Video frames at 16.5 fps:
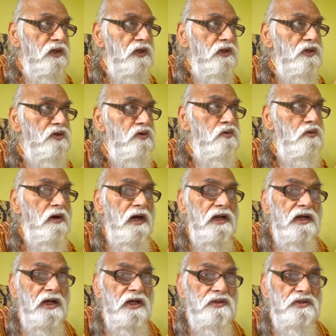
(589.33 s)
you
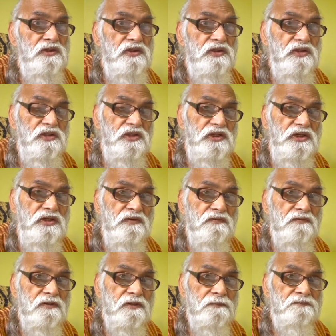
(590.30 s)
are
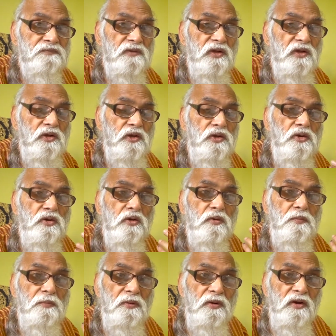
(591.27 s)
conceived, your
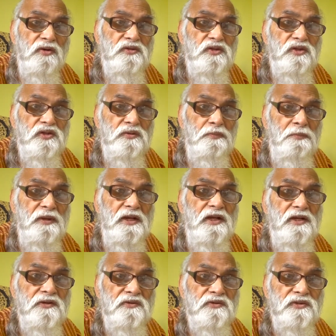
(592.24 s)
process
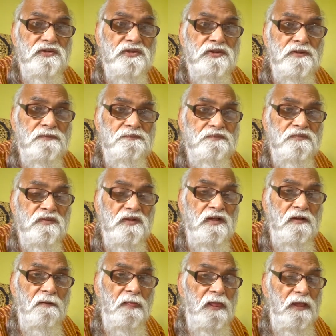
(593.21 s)
begins,
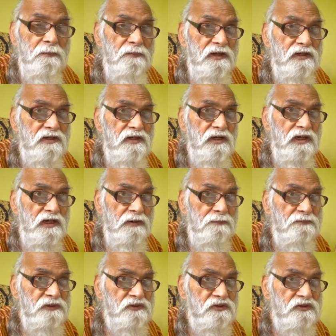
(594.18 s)
but in a
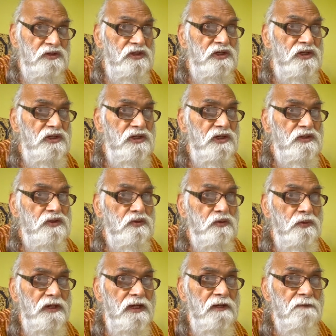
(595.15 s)
mysterious
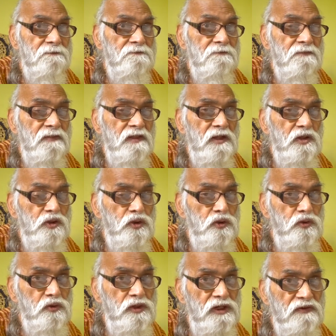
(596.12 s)
way
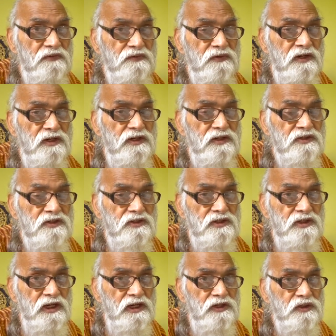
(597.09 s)
through different
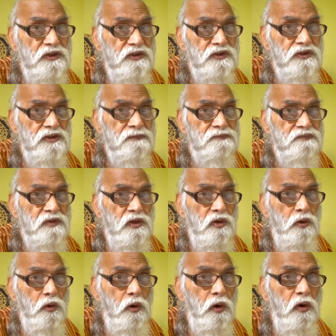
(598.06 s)
stages
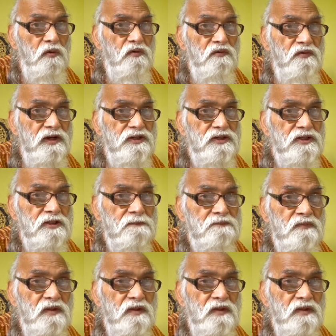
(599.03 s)
of which